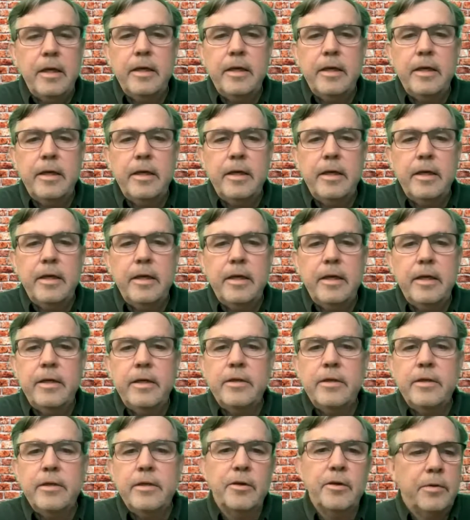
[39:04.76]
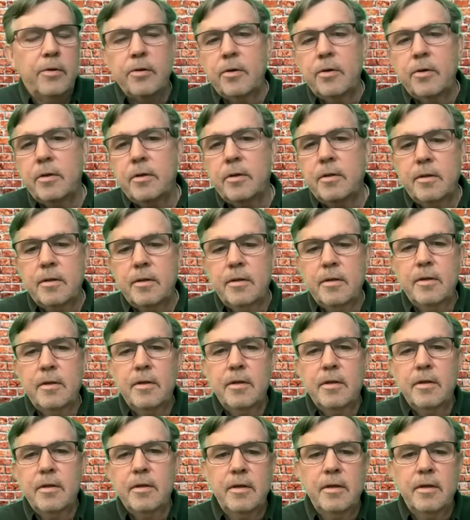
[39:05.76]
little easier when they're older.
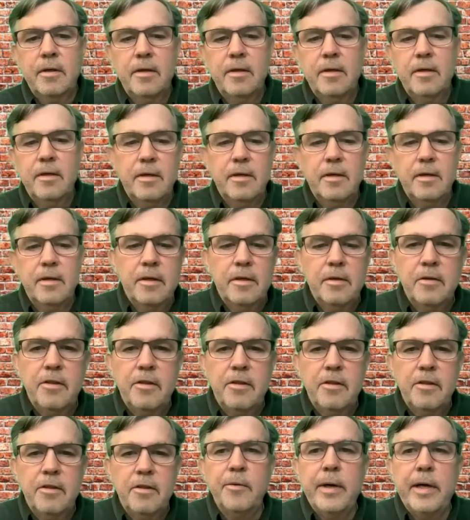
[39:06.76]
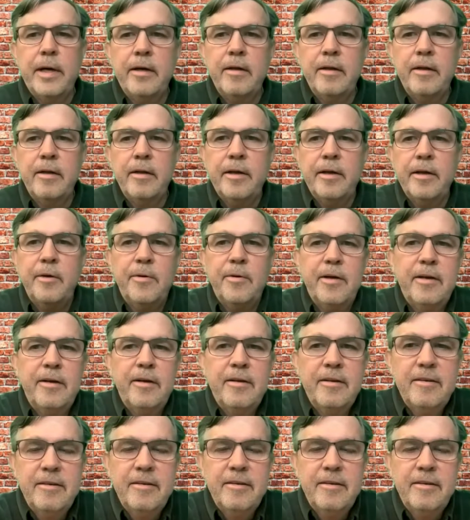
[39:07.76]
Theoretically, anyway.